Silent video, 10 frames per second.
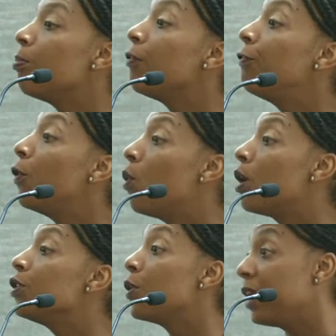
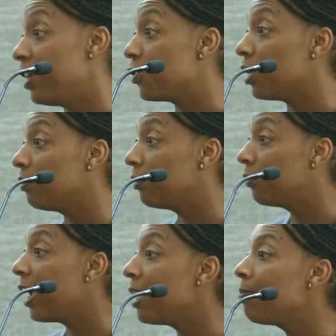before donation,
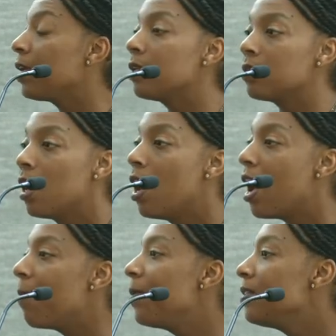right? Because
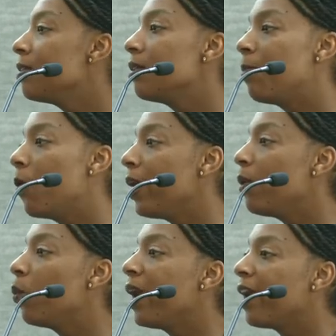up until the
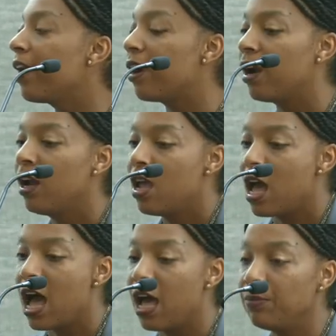point where
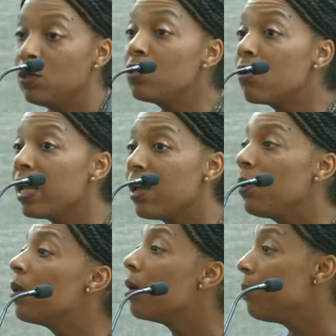um, you donate,
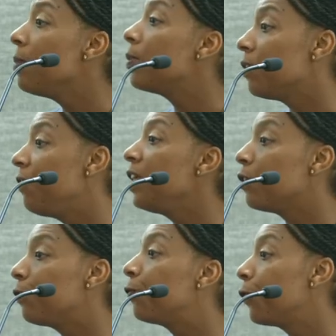we want people to
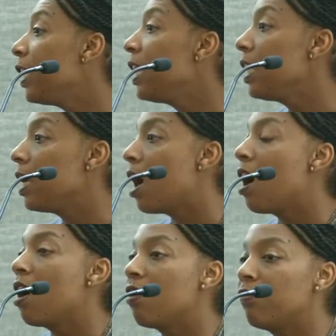feel free
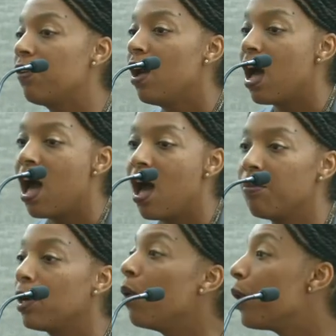of
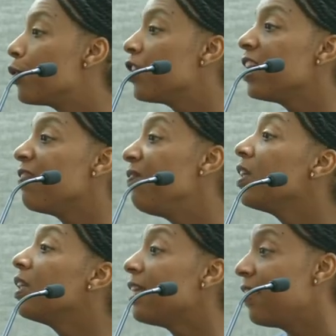um, coercion and
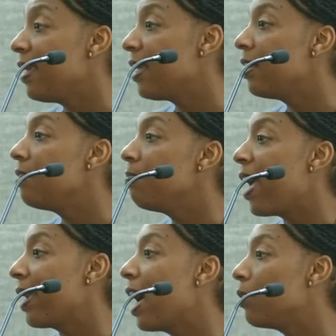feel like they can
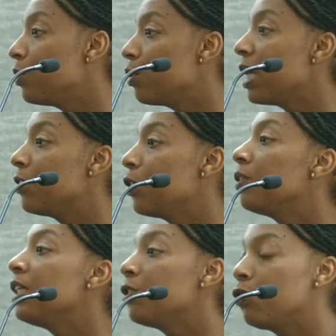back out. And so that
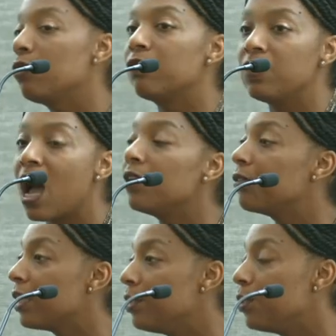certainly is true of non
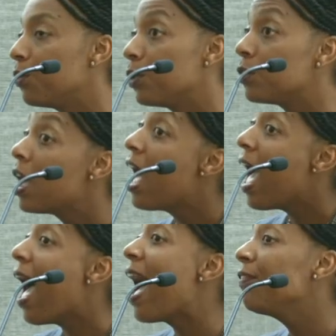directed donors.
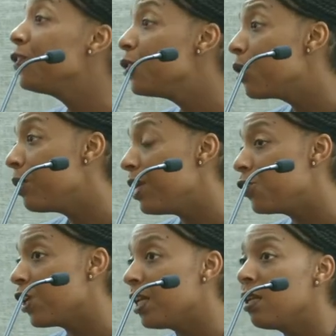After
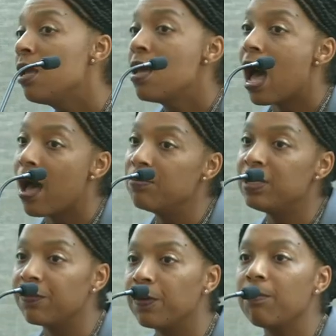donation, um,
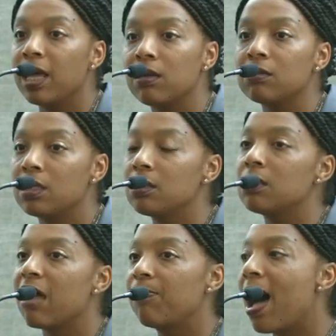different medical centers
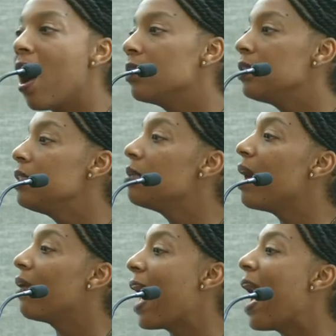have policies
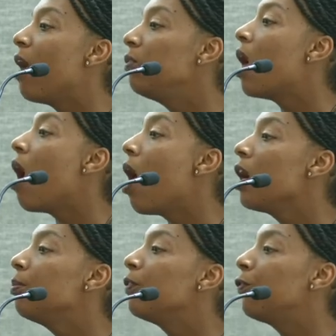about how
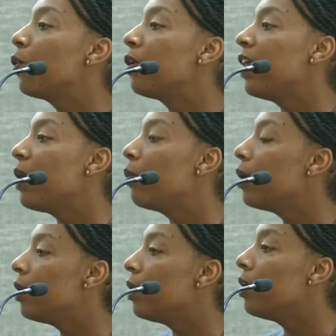long before they
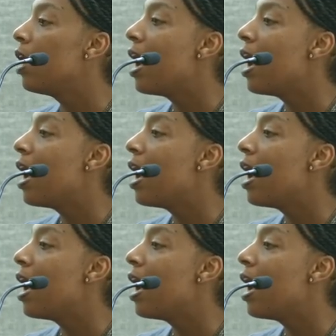would